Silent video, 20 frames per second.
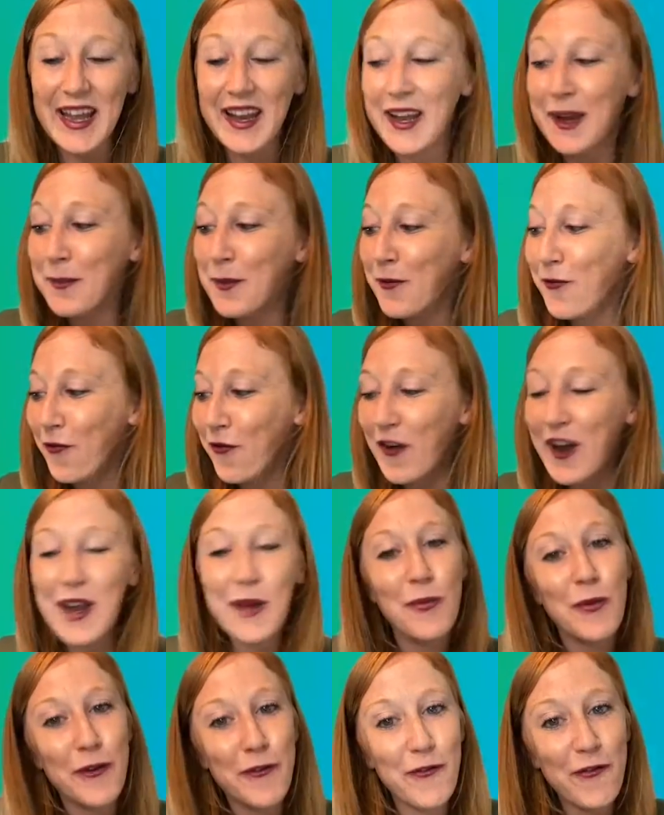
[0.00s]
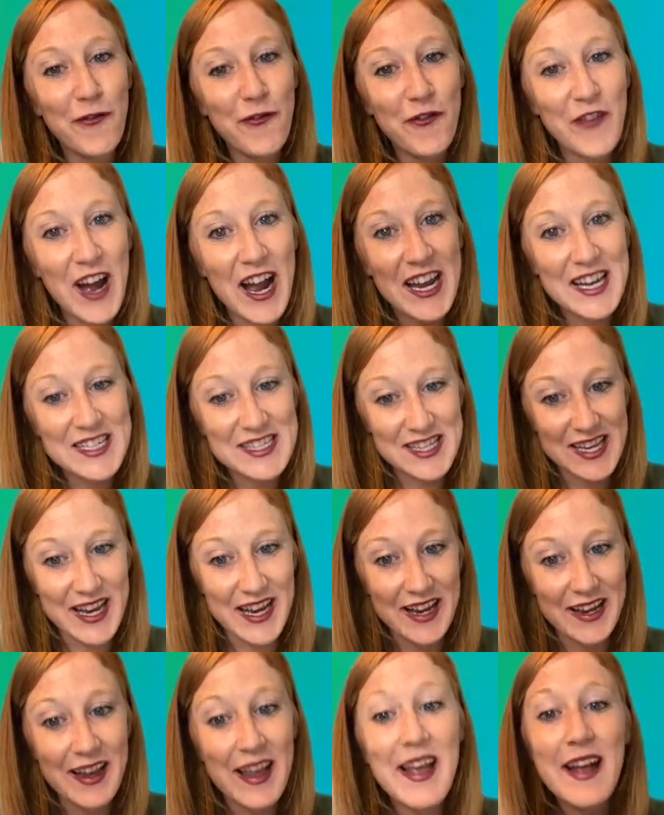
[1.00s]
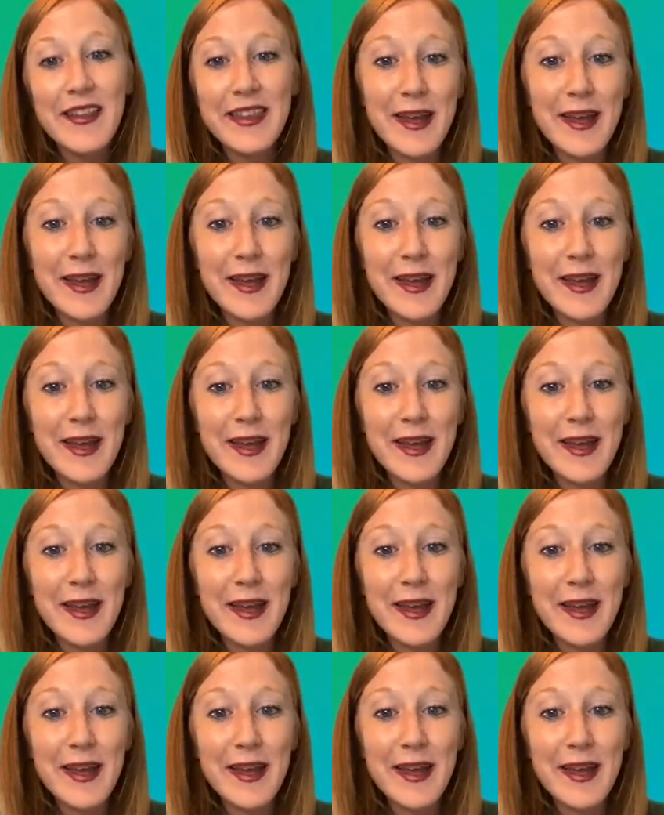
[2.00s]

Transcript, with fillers: And I'm afraid we're finding